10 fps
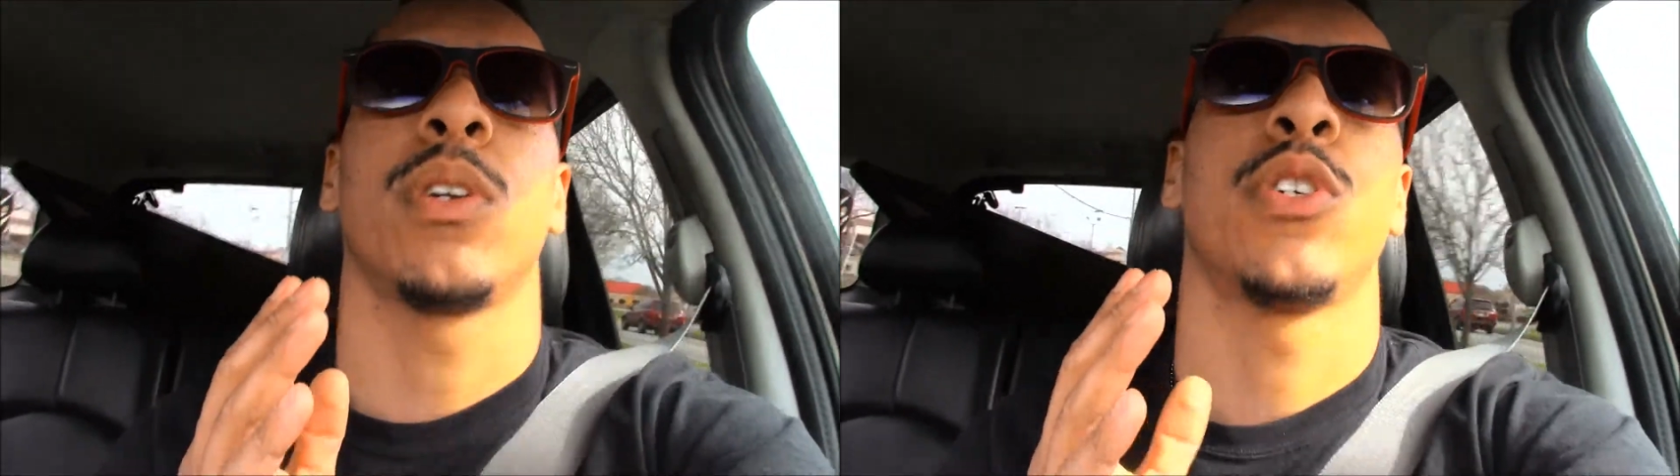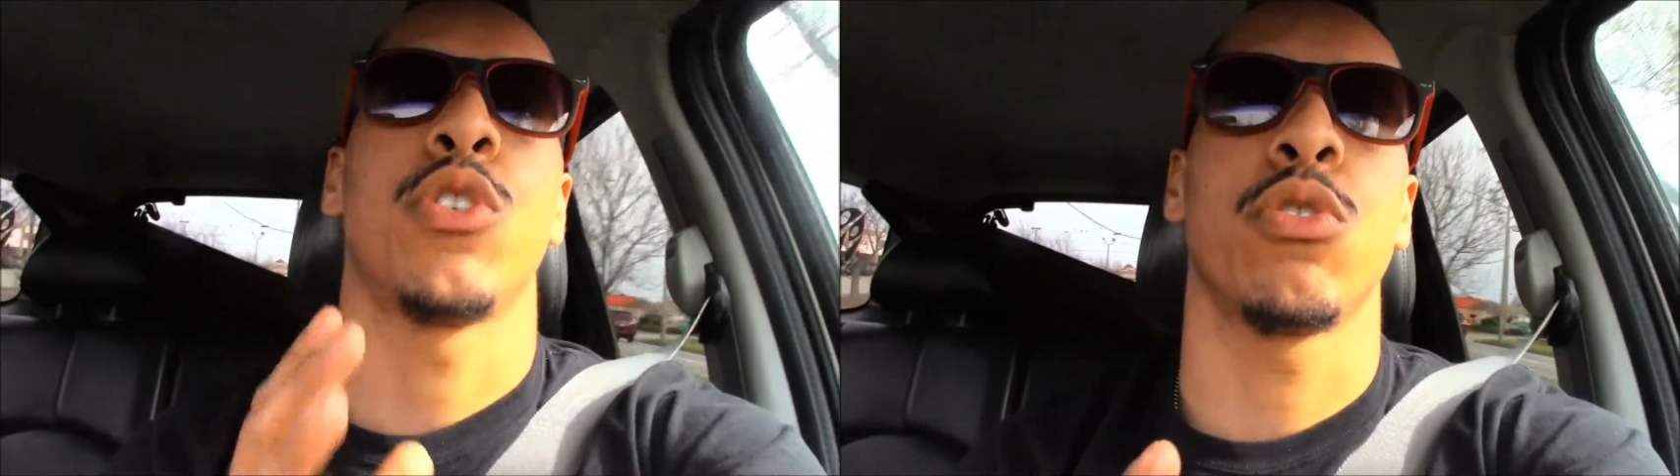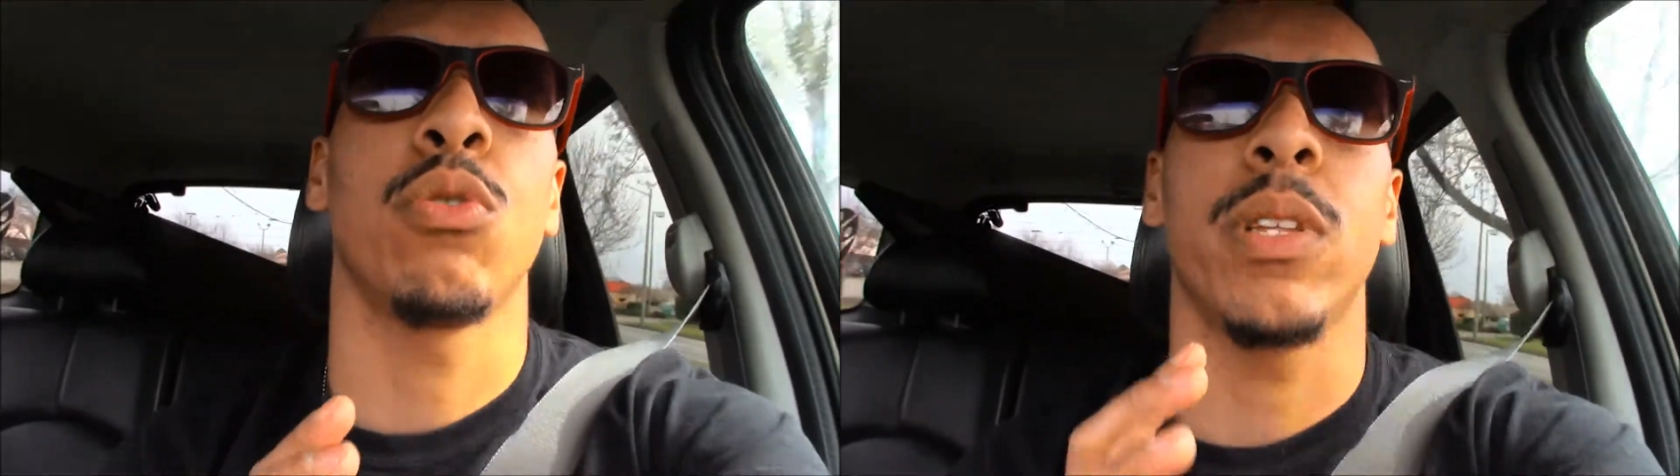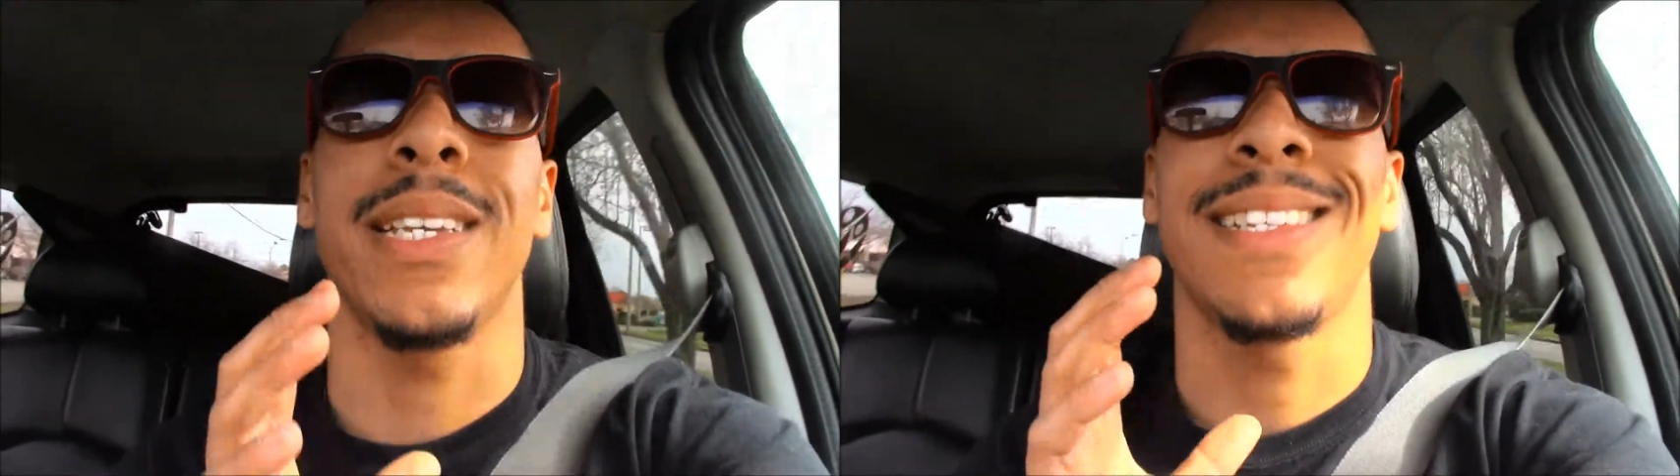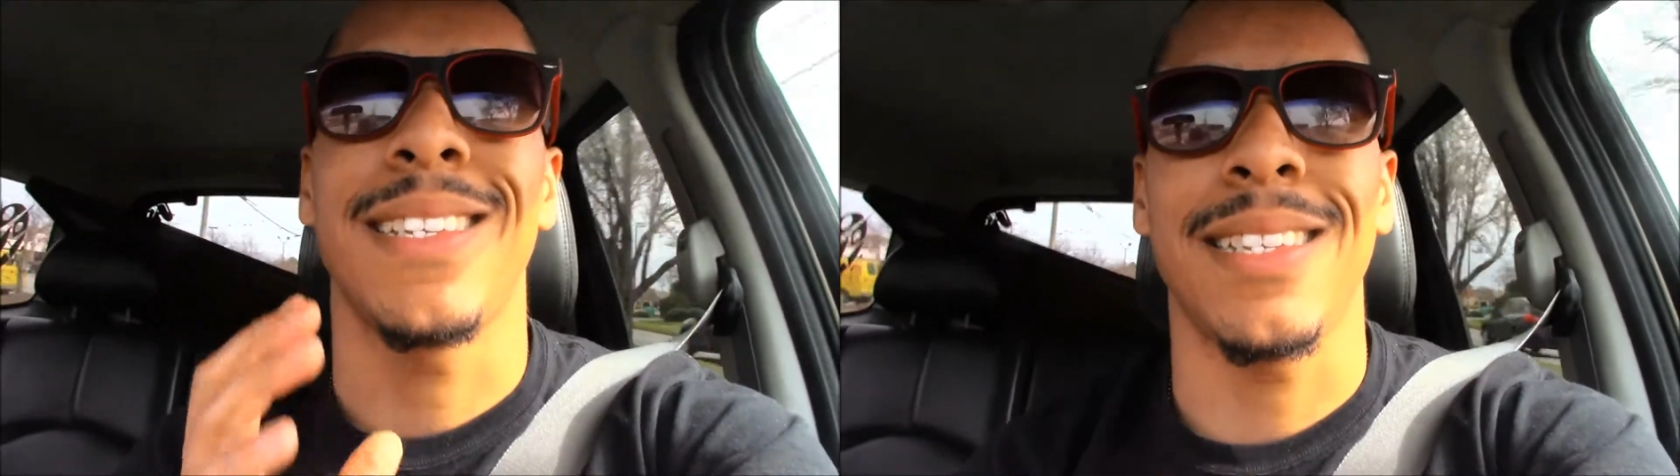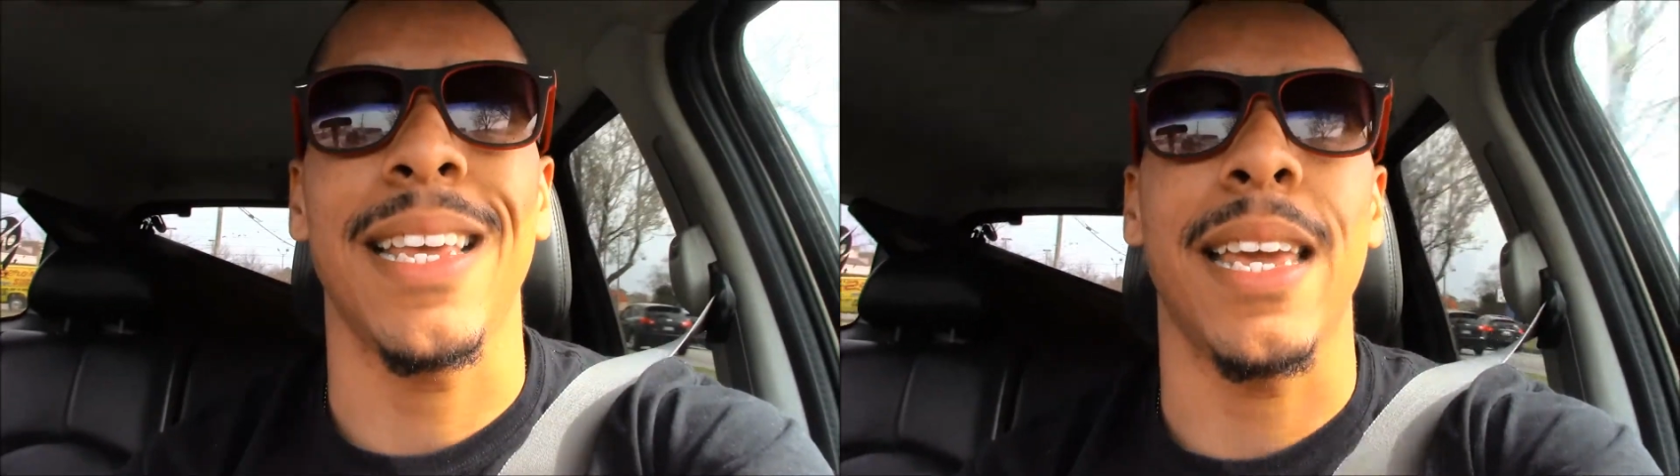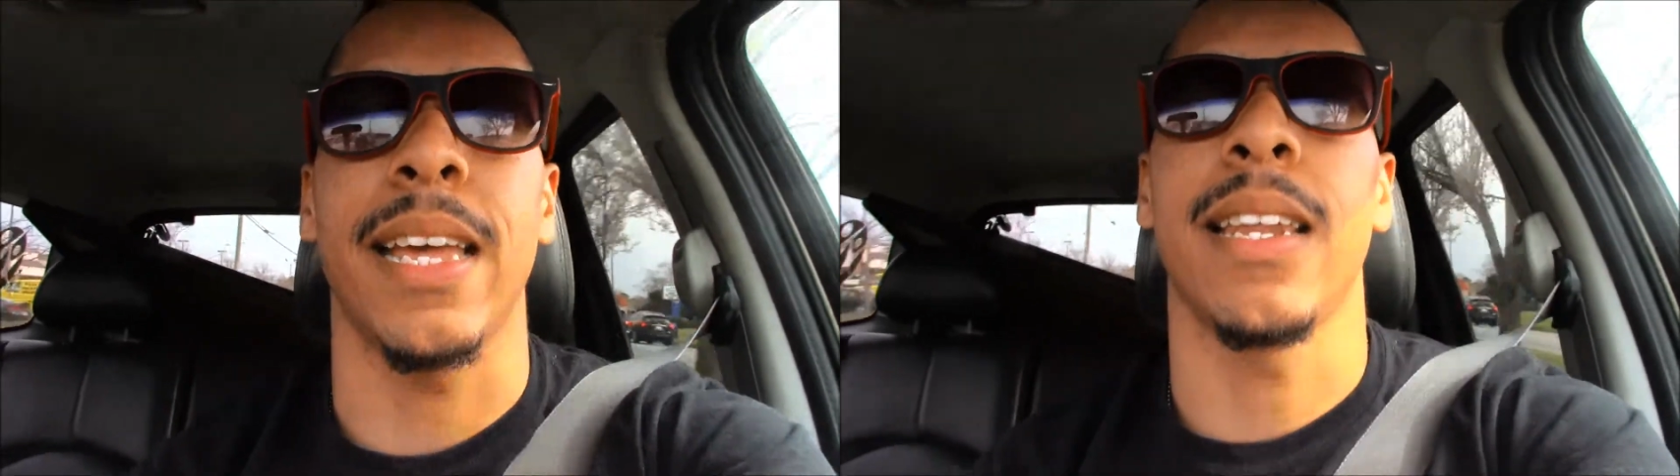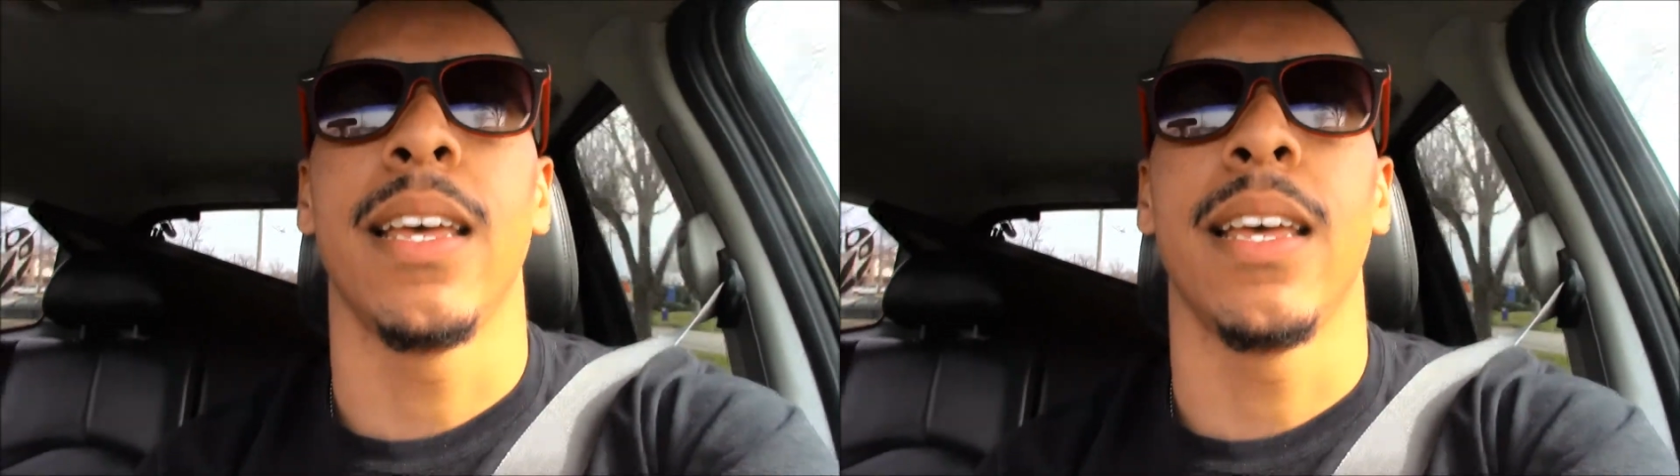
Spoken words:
to truly see it.